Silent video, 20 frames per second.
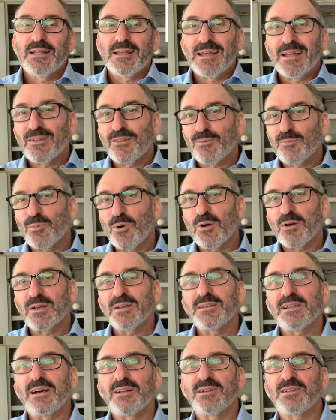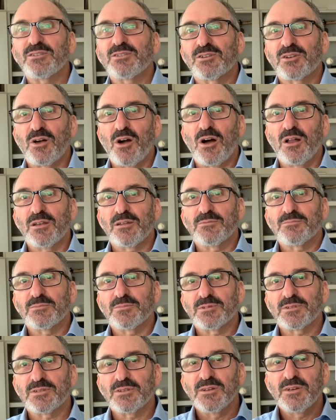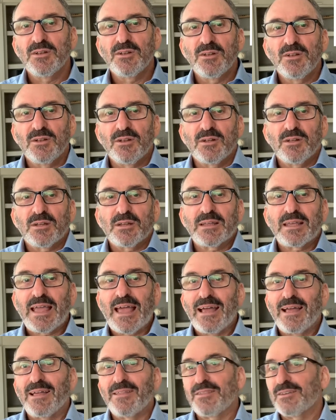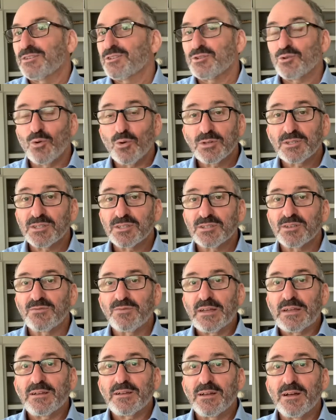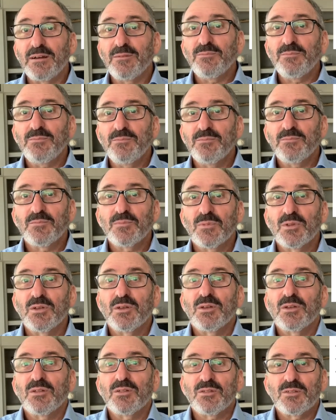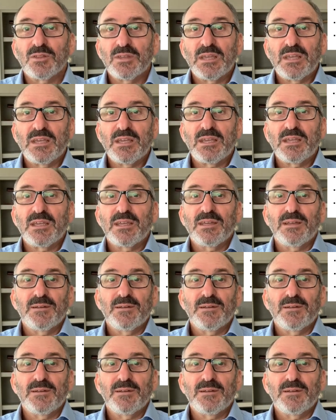It's broken down into columns: the sources of income, the